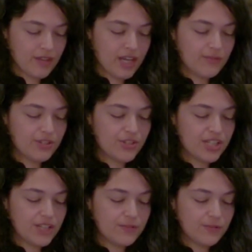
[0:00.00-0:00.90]
I have
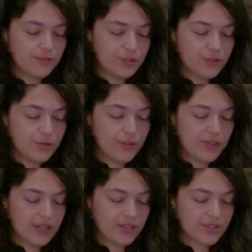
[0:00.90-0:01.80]
achieved few
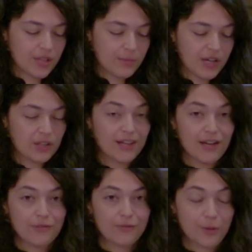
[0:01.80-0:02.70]
things in my
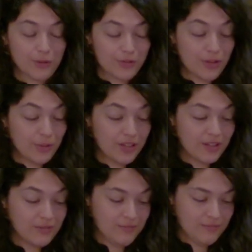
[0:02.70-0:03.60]
life worth noting,